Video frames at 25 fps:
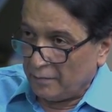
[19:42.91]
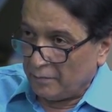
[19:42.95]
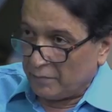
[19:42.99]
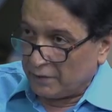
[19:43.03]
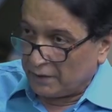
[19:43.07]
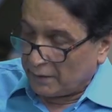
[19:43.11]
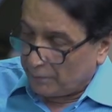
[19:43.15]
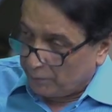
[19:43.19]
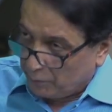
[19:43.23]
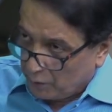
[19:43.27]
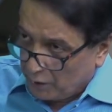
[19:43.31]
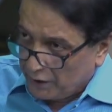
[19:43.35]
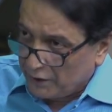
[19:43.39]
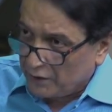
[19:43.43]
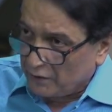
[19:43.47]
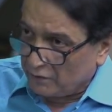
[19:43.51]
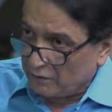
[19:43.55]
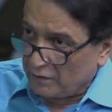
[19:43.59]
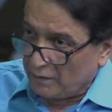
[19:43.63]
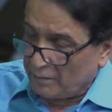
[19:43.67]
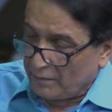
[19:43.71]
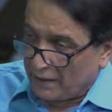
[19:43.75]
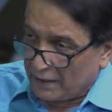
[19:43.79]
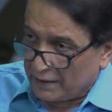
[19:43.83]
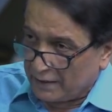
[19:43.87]
But the point
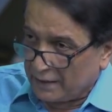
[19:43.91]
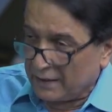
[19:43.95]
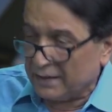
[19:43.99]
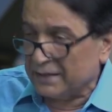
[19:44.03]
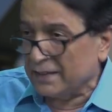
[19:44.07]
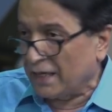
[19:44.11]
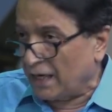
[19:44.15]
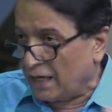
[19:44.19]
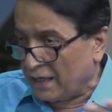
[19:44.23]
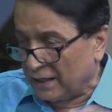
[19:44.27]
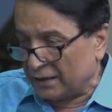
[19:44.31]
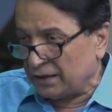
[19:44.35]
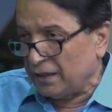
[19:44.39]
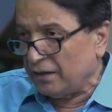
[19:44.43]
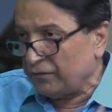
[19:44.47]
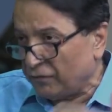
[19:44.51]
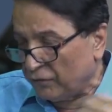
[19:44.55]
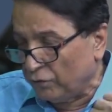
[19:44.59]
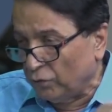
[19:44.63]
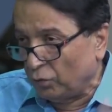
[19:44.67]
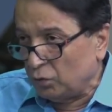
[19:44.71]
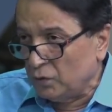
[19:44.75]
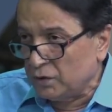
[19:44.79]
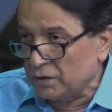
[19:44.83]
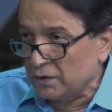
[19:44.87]
of the matter is, are they
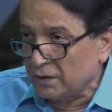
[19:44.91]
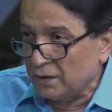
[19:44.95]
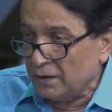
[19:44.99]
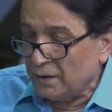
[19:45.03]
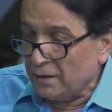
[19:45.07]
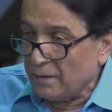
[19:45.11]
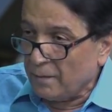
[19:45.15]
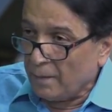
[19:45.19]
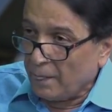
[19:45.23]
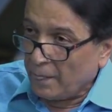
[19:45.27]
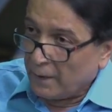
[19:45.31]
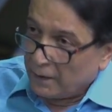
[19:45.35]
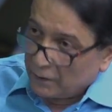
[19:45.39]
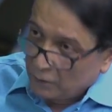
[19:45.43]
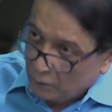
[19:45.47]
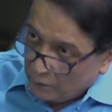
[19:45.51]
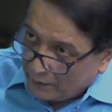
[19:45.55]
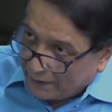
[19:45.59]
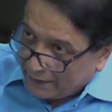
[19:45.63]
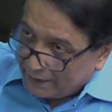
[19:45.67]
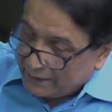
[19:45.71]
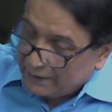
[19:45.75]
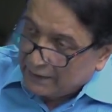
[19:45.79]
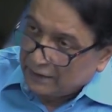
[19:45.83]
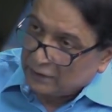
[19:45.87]
fools to
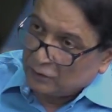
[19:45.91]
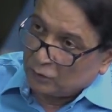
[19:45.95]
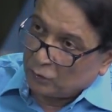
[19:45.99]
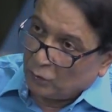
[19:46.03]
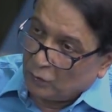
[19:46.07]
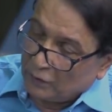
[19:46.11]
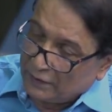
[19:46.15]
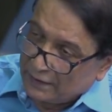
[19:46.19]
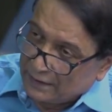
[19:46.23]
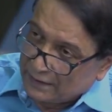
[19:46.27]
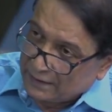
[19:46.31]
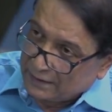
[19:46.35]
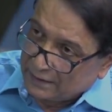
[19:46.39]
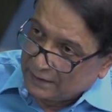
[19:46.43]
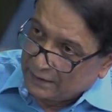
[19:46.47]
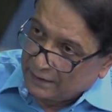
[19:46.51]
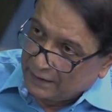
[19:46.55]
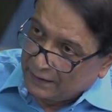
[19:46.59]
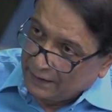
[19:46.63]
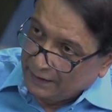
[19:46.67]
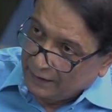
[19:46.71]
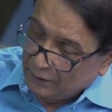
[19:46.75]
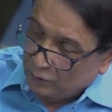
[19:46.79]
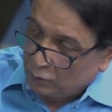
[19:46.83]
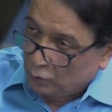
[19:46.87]
get their soldiers
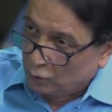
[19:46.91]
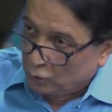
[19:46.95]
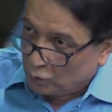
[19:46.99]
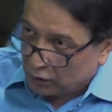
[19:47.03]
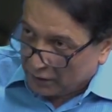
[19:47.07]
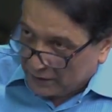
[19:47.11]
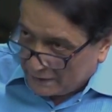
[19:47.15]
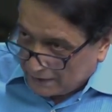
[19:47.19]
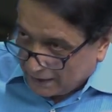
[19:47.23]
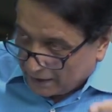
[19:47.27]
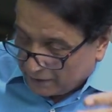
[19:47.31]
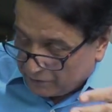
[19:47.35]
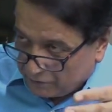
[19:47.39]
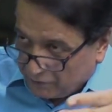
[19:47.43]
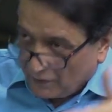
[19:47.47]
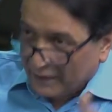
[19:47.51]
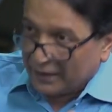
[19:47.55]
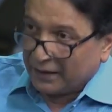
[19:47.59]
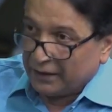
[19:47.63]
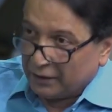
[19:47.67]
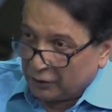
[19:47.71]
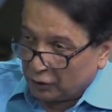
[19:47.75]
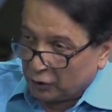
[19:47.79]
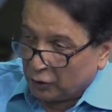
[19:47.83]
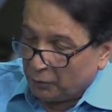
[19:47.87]
into that
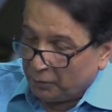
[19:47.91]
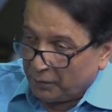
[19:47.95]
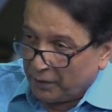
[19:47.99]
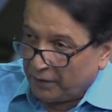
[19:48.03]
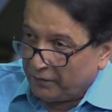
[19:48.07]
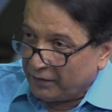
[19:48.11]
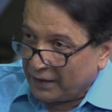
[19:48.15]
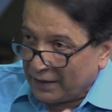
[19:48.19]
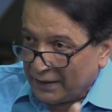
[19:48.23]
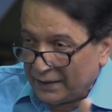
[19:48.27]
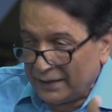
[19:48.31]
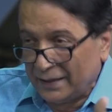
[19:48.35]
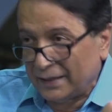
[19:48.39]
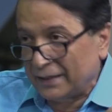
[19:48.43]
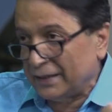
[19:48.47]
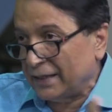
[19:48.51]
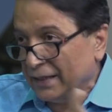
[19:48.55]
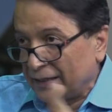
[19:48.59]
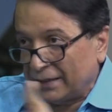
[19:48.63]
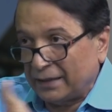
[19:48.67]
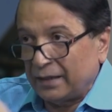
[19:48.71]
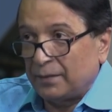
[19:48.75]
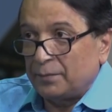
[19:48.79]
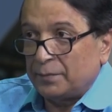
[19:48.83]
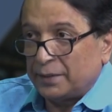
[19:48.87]
funnel, Chumbi Valley, and
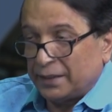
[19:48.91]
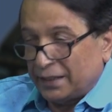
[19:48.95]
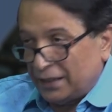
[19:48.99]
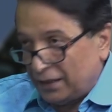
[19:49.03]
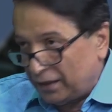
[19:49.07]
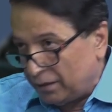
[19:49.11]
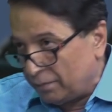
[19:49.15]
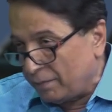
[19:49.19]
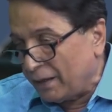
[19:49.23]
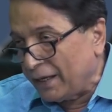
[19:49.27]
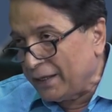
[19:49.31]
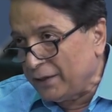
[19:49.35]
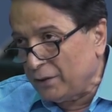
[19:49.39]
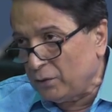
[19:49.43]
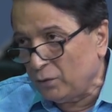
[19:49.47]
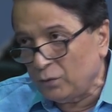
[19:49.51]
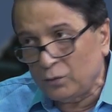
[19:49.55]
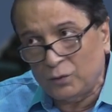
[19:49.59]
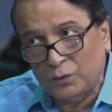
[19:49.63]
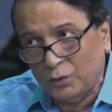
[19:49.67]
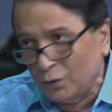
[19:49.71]
get them killed by you?